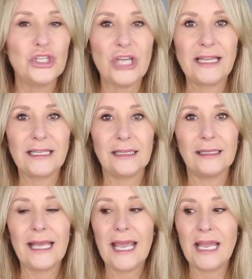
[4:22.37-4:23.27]

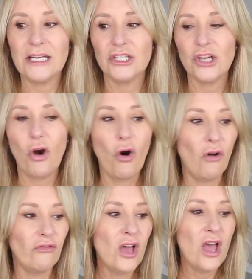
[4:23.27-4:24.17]
gentle hint
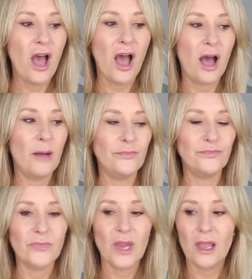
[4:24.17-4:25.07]
of
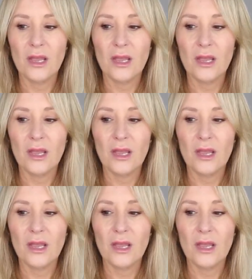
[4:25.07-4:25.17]
um,